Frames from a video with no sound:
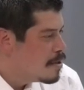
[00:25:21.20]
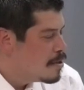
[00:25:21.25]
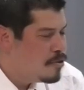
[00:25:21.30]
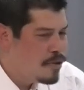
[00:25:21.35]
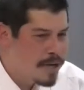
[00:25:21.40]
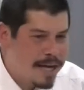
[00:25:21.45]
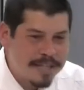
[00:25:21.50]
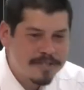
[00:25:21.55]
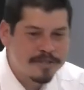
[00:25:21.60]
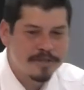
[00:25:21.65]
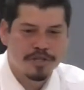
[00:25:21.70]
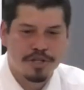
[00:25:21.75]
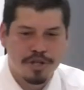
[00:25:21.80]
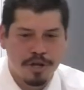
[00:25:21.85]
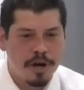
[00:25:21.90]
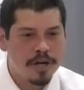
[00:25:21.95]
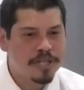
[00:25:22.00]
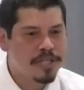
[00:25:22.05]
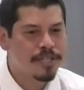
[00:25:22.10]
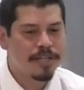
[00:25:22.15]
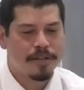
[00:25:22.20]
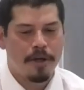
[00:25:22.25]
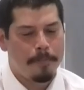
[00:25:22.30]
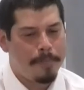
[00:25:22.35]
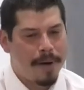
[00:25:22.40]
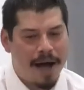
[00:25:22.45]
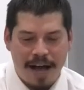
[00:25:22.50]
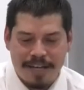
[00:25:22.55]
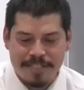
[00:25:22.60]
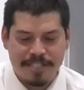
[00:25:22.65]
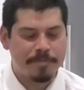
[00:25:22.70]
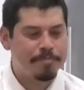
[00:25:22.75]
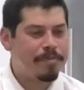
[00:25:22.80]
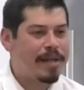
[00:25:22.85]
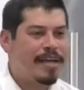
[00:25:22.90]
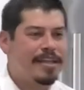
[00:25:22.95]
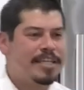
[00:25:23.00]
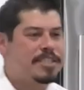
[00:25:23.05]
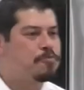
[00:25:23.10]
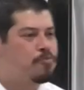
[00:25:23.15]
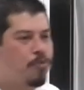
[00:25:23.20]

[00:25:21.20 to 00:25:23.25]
You get to churches and the pastors play these